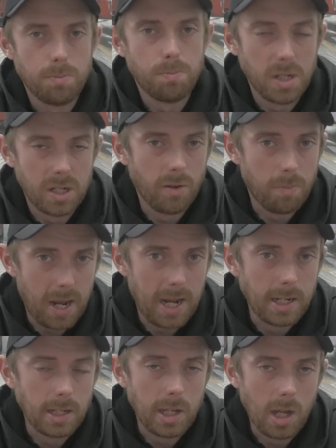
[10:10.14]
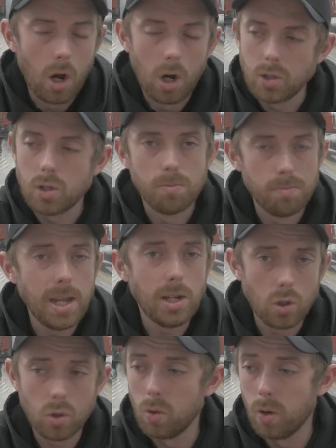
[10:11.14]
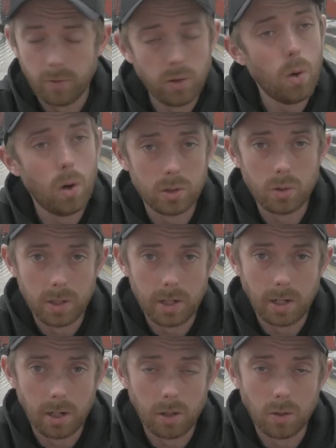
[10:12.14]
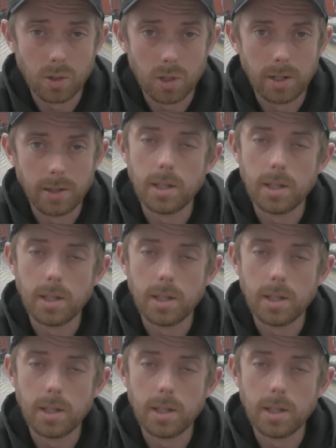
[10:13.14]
a bit of a pain in the arse. So make sure, if you are doing an enclosure like